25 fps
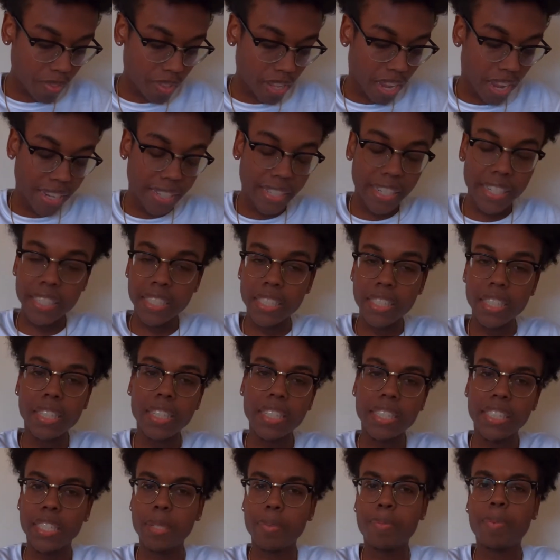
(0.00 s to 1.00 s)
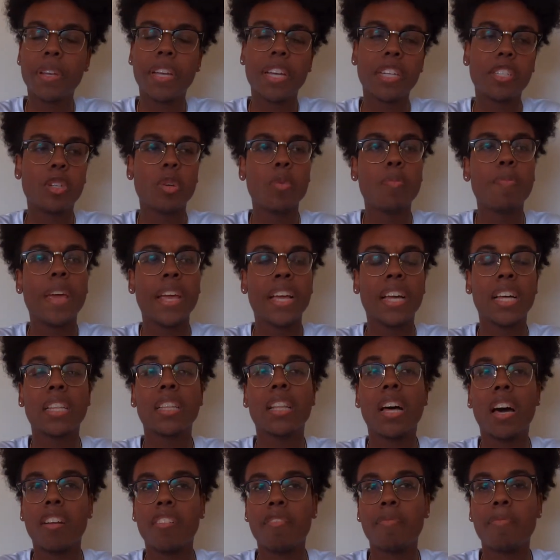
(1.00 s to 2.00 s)
Additionally, just because you make a
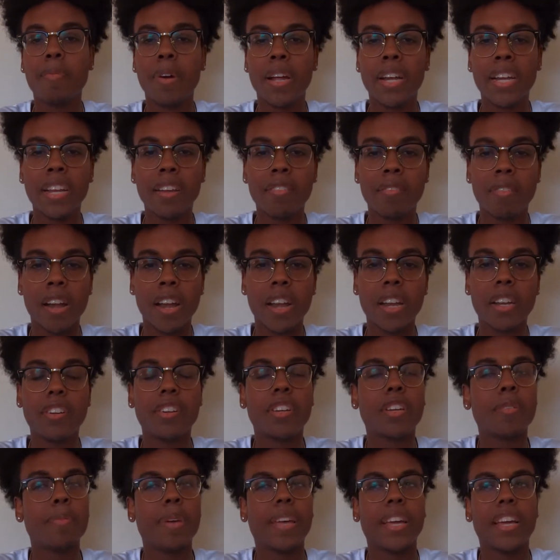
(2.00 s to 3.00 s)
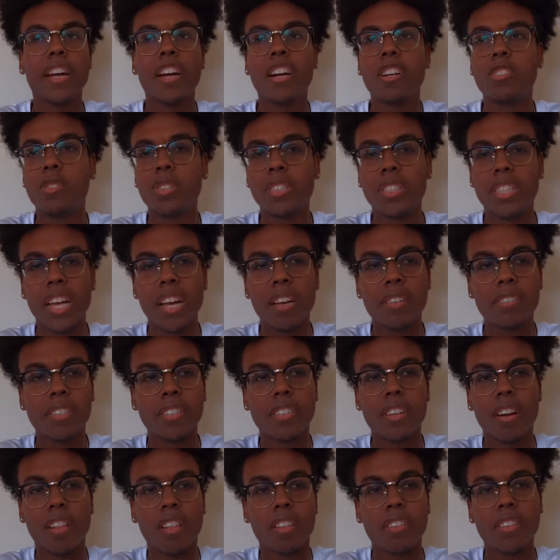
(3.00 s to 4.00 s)
lot of money, right? You can make
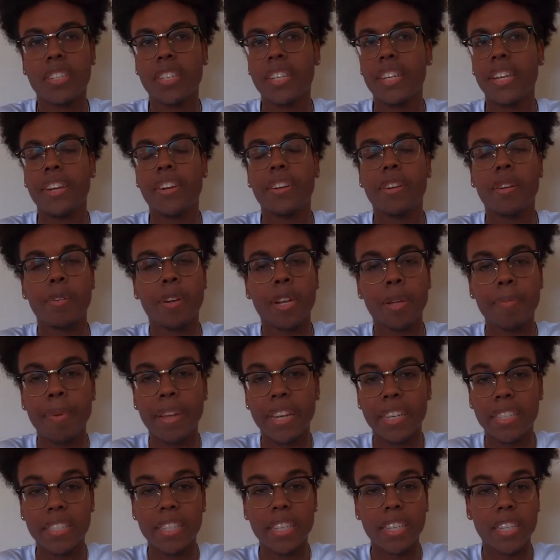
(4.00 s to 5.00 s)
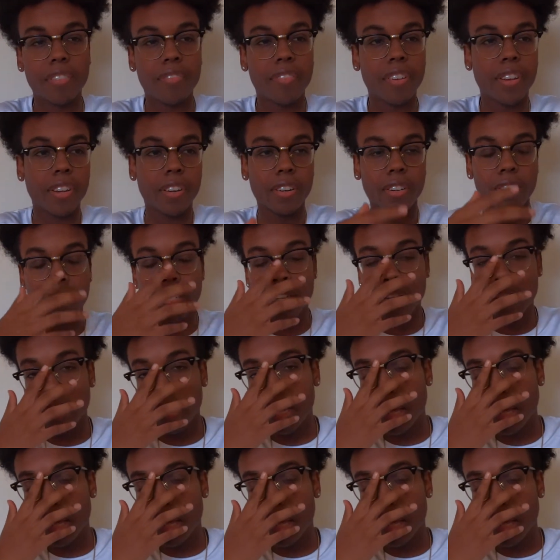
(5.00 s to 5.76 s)
$100,000 a year, you can make six figures.